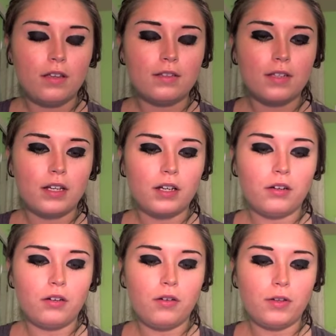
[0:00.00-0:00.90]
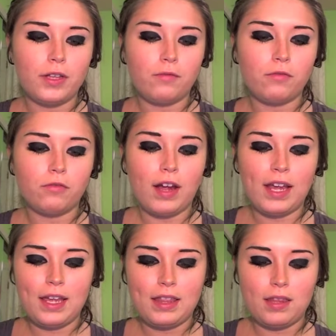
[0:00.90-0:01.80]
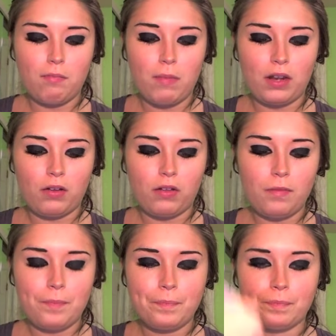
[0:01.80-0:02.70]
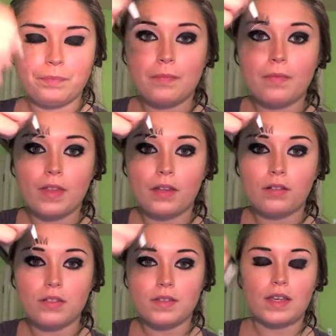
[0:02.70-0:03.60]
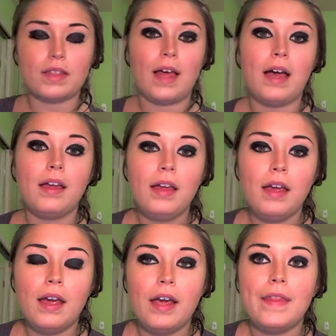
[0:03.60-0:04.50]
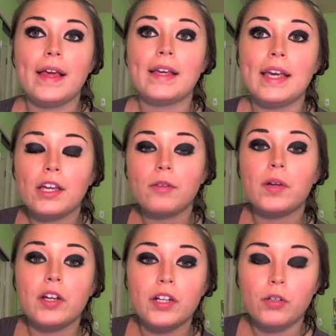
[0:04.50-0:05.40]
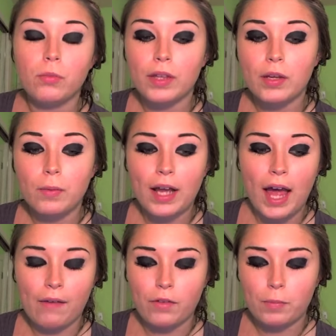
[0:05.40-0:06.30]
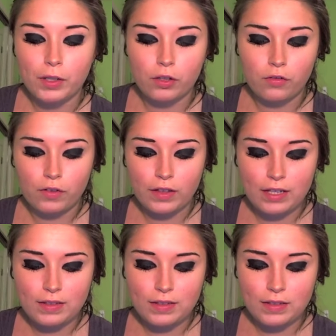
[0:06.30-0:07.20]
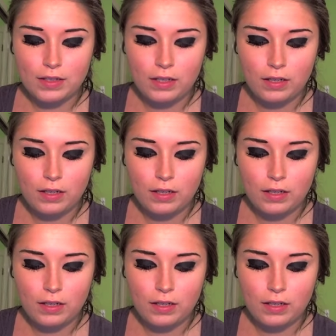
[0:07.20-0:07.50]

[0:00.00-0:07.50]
So kind of hold them right in the middle, just like that. And then get your mirror. You really want to have a mirror for this.